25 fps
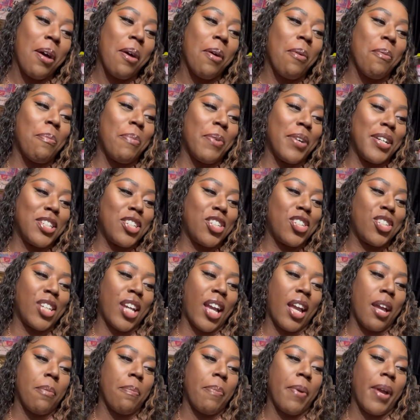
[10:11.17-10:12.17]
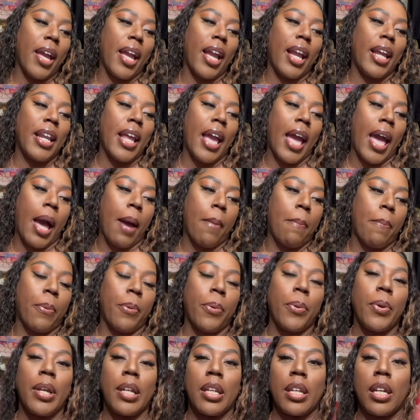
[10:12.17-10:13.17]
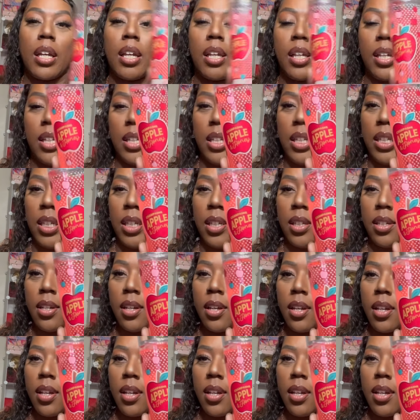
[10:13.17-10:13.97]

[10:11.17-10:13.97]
but Champagne, Apple, and Honey